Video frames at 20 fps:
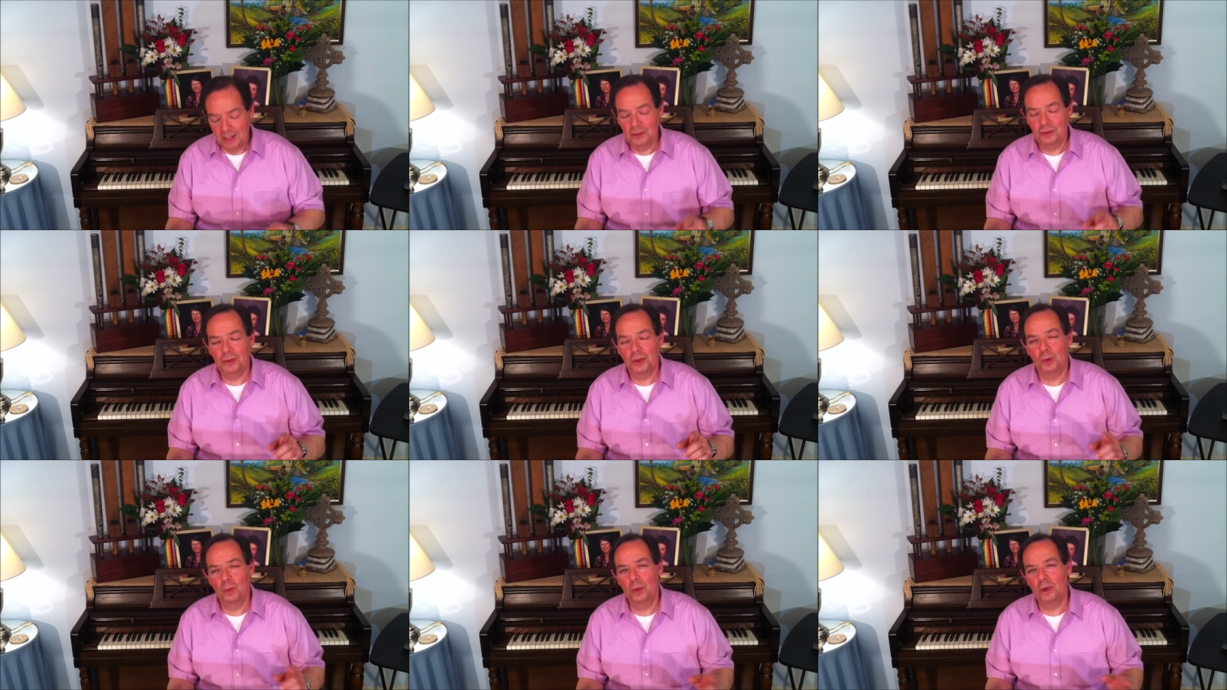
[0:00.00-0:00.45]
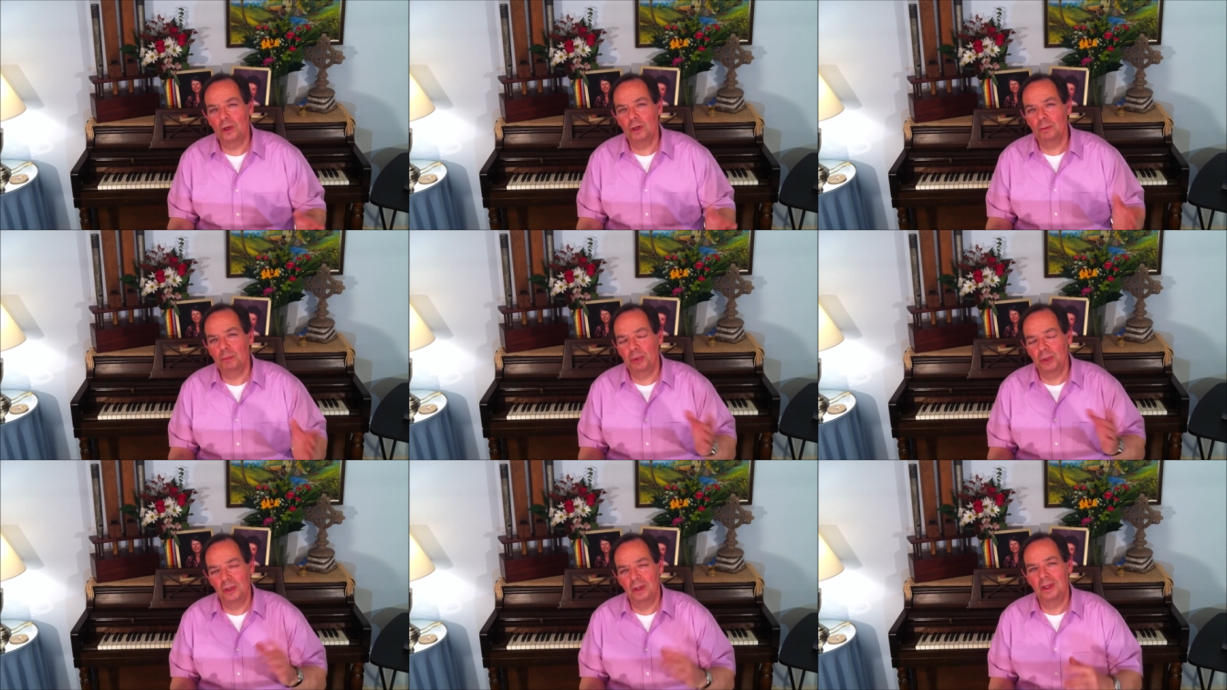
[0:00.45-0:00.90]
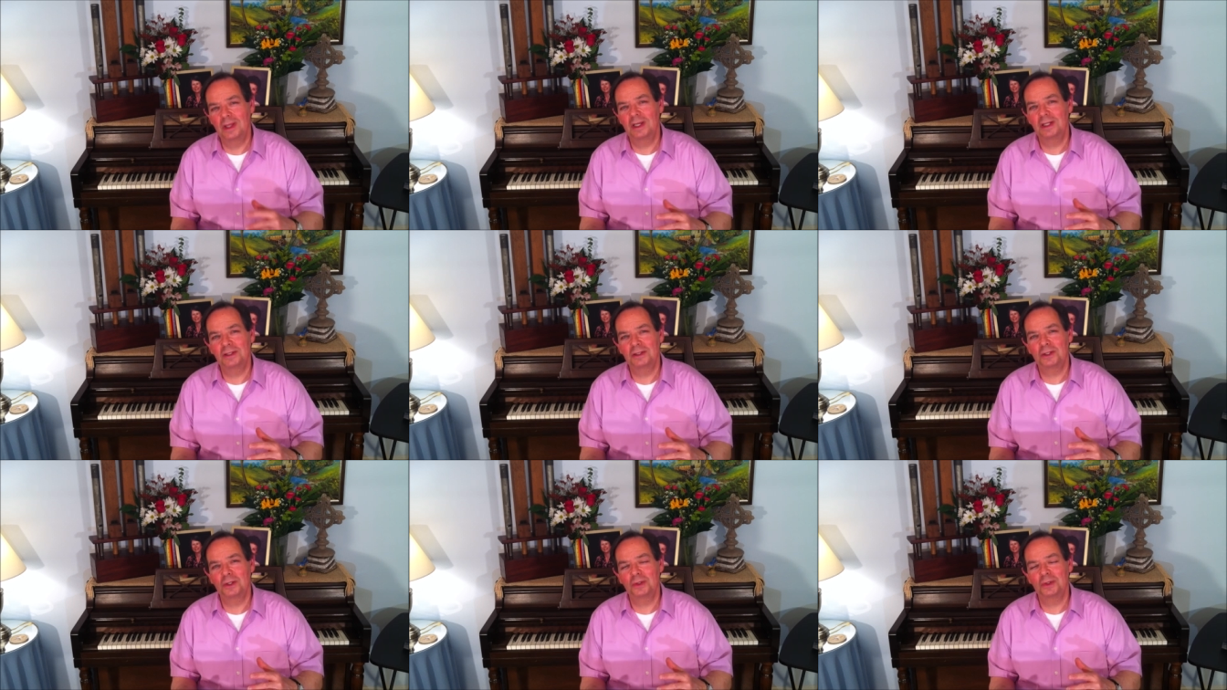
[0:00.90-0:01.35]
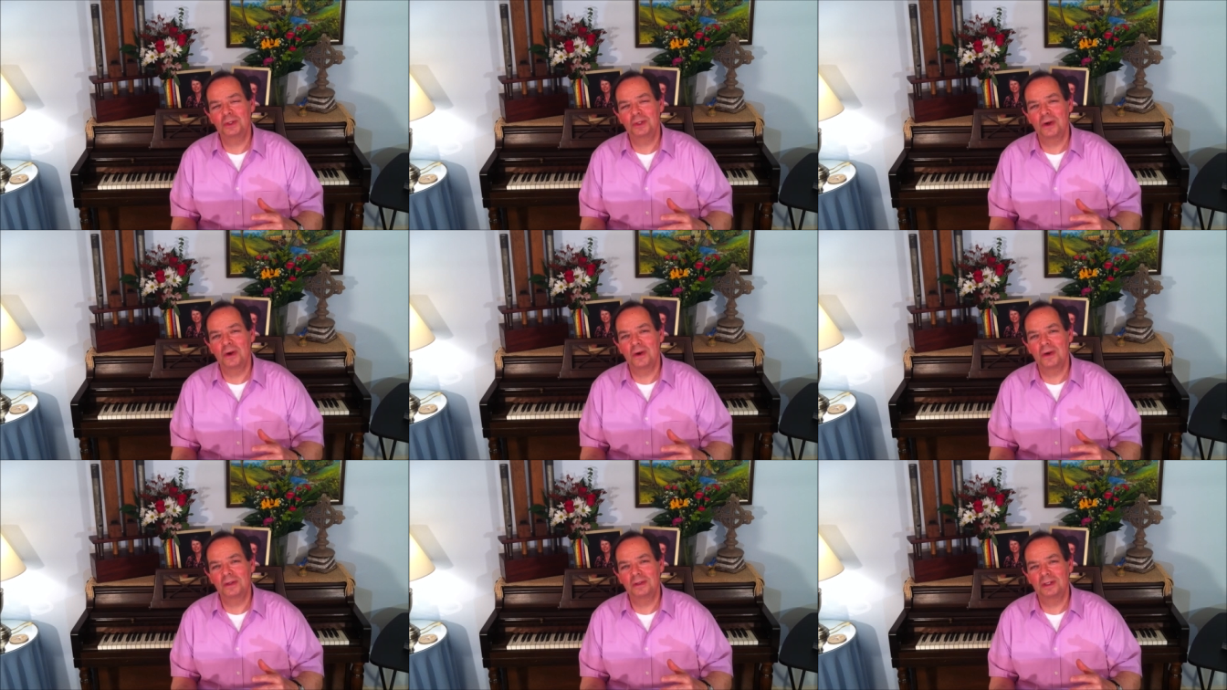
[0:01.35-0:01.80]
And so we're going to put these two
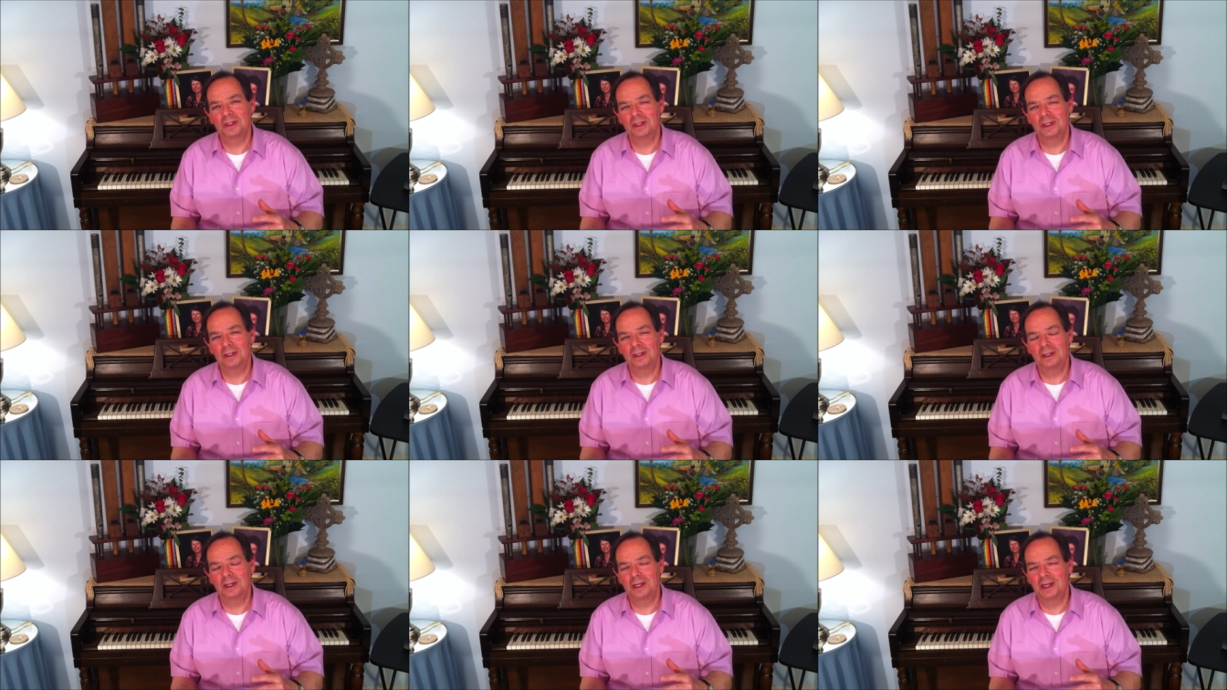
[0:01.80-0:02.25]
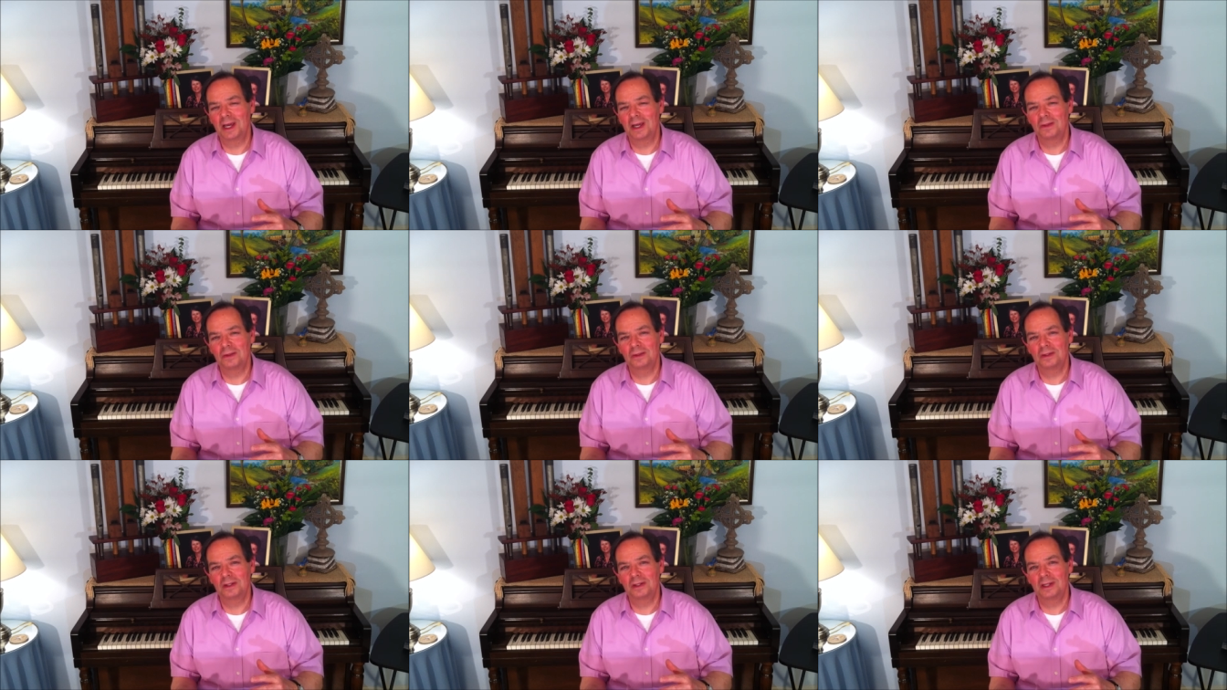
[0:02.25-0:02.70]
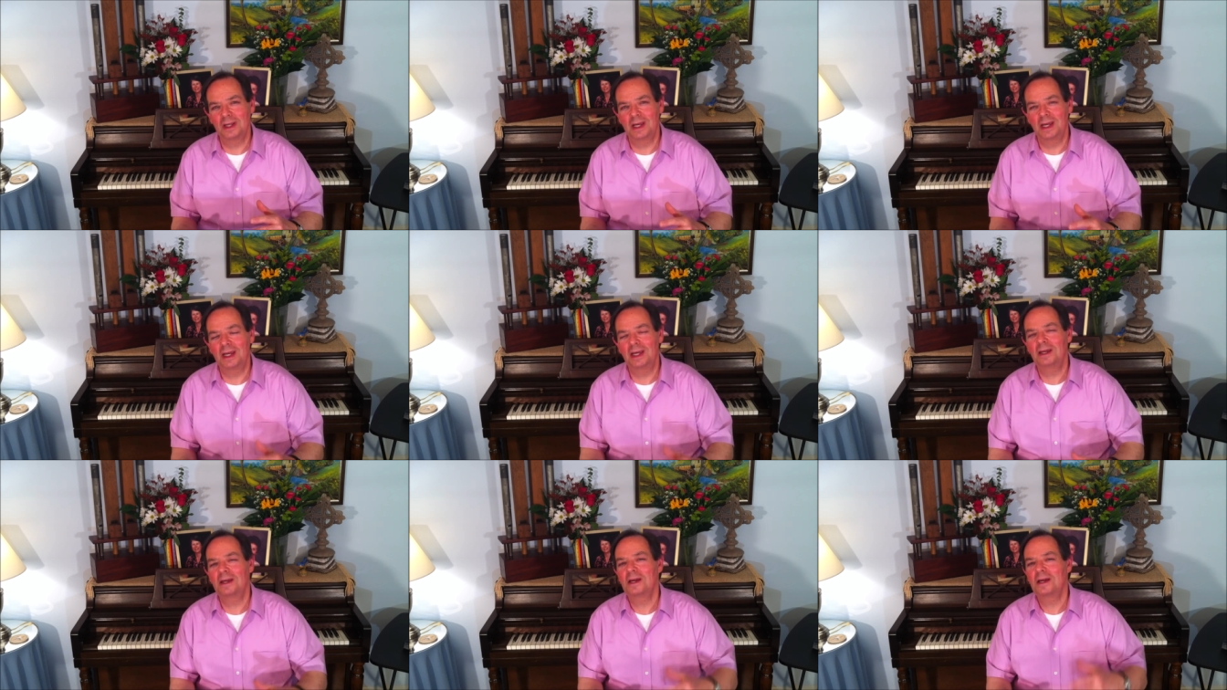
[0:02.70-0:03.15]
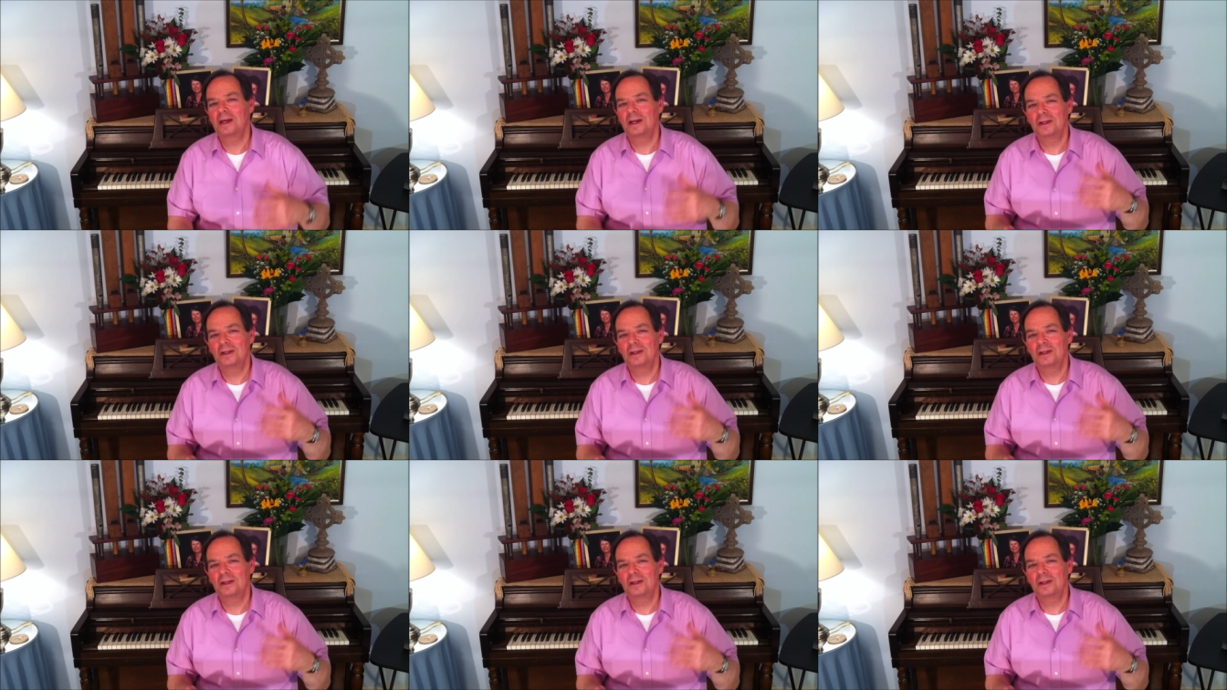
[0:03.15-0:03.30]
songs together today